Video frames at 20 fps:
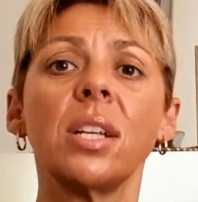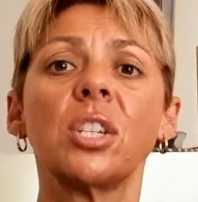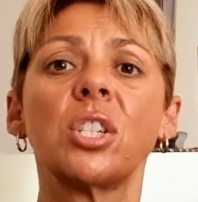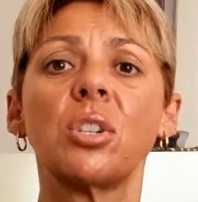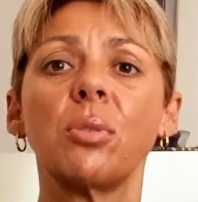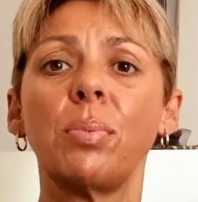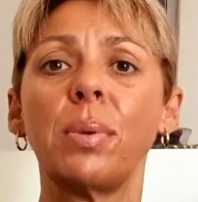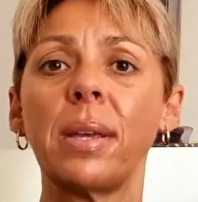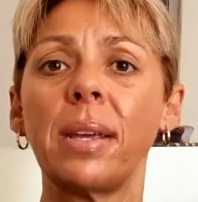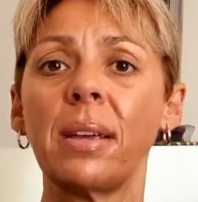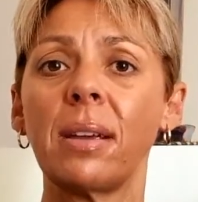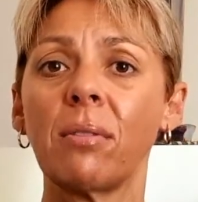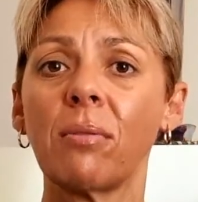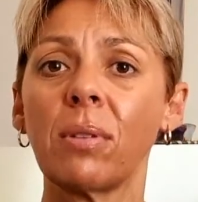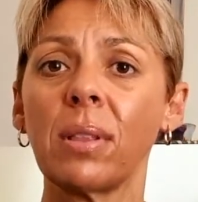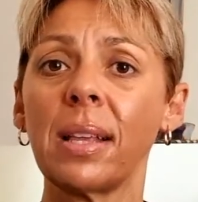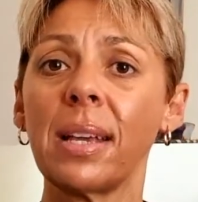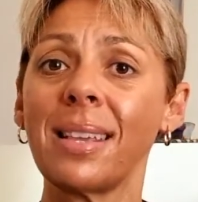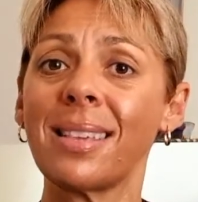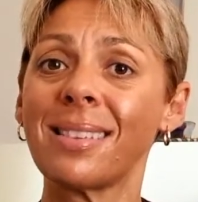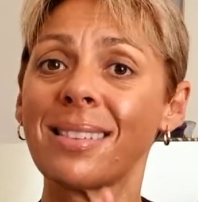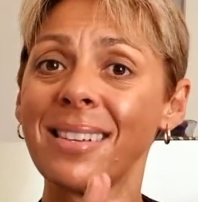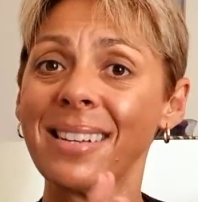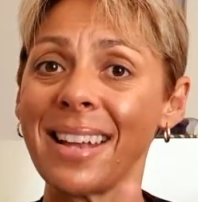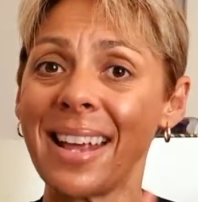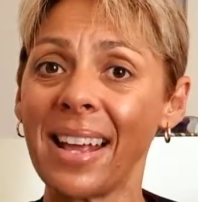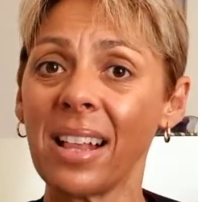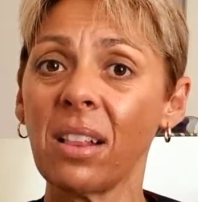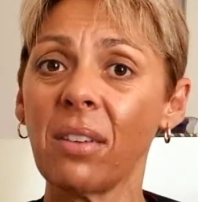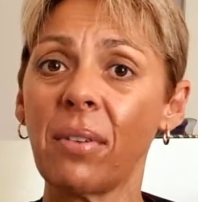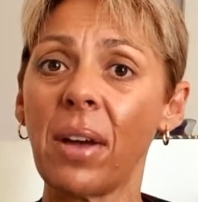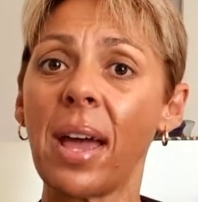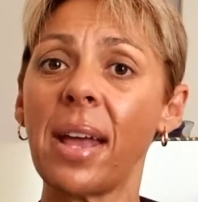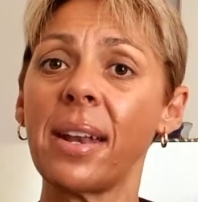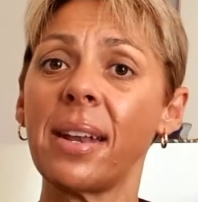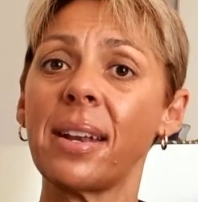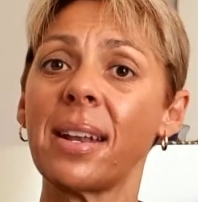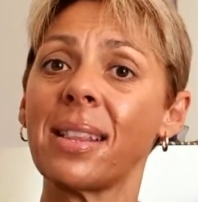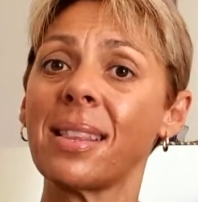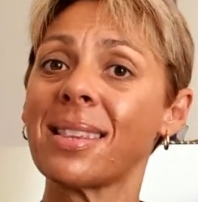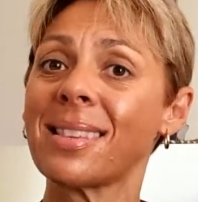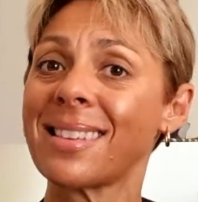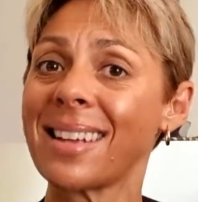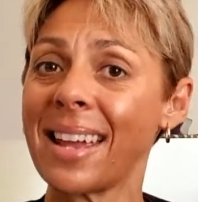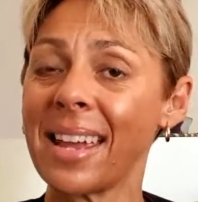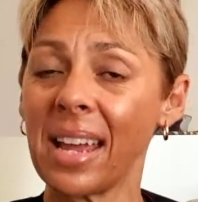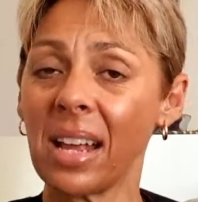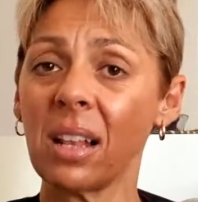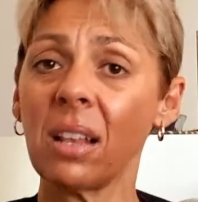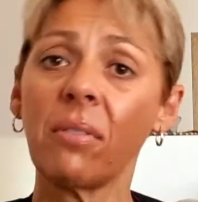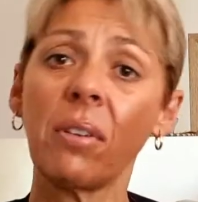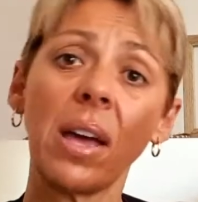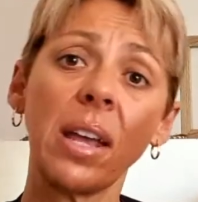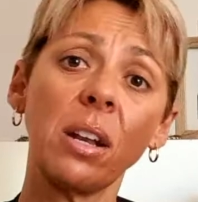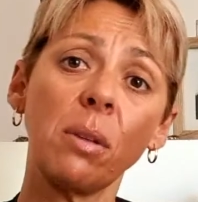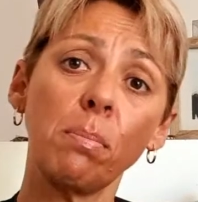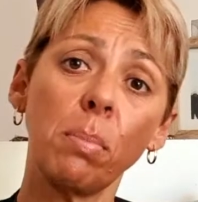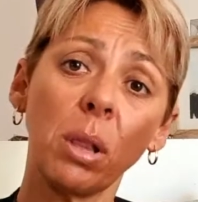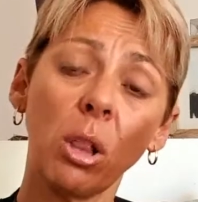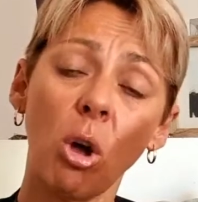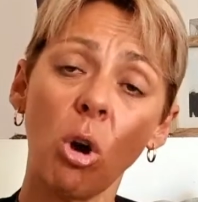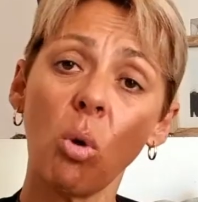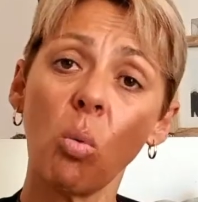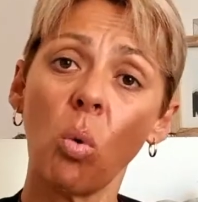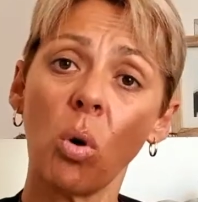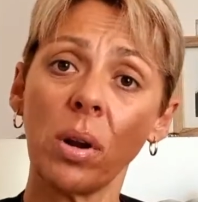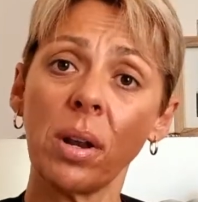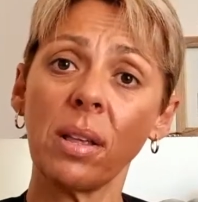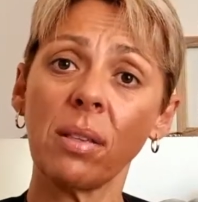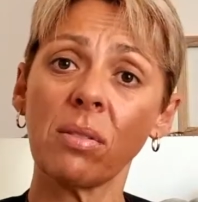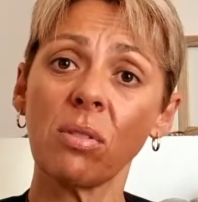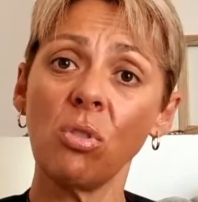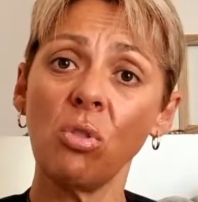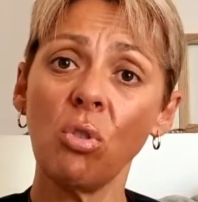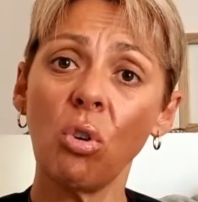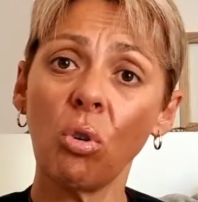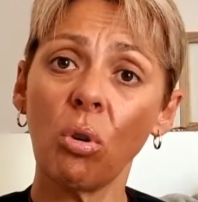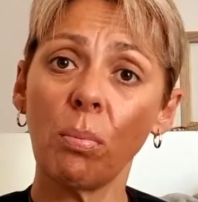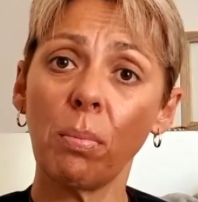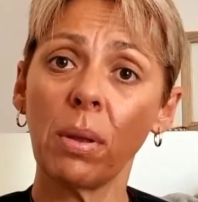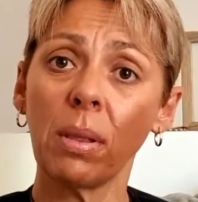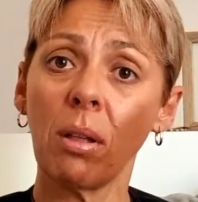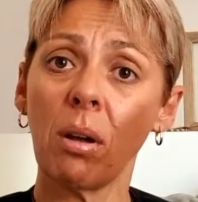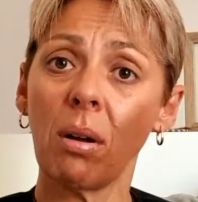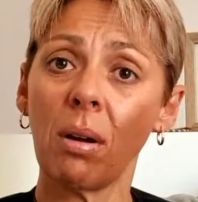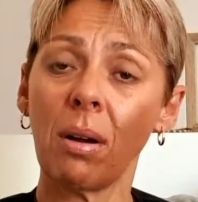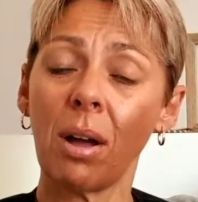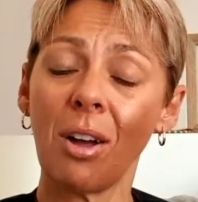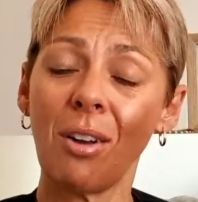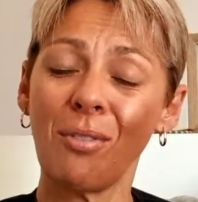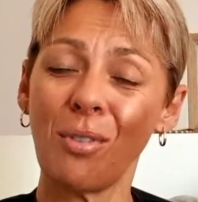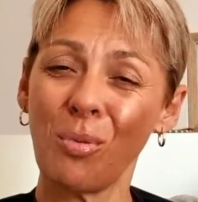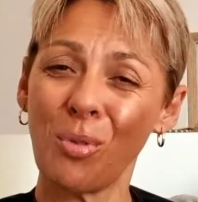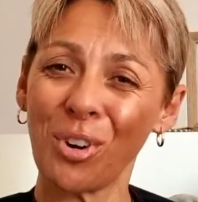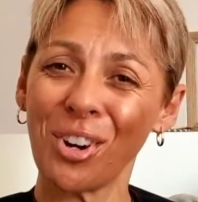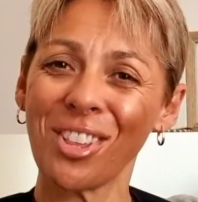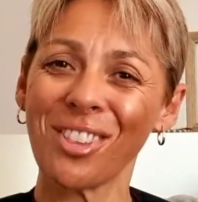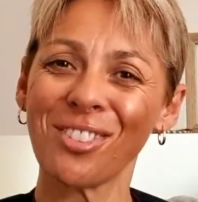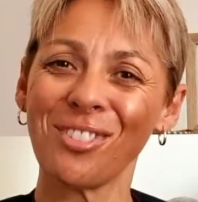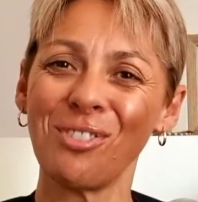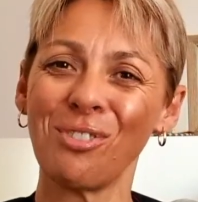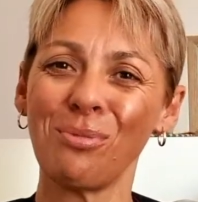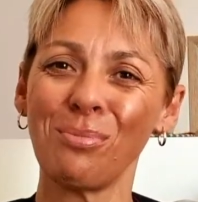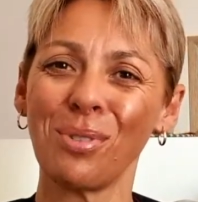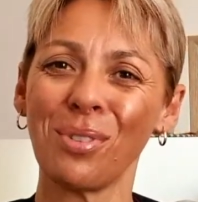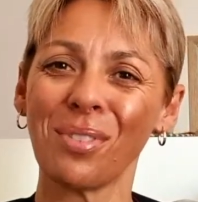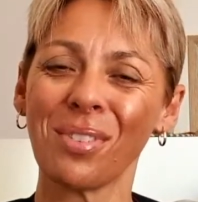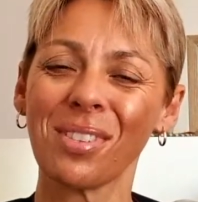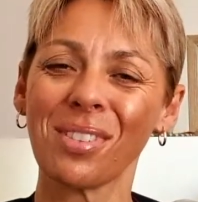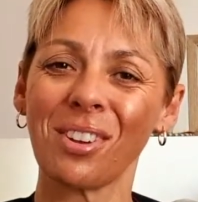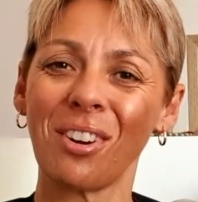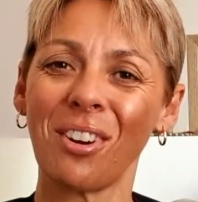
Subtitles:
to be released and elevated and stay elevated over what is normal.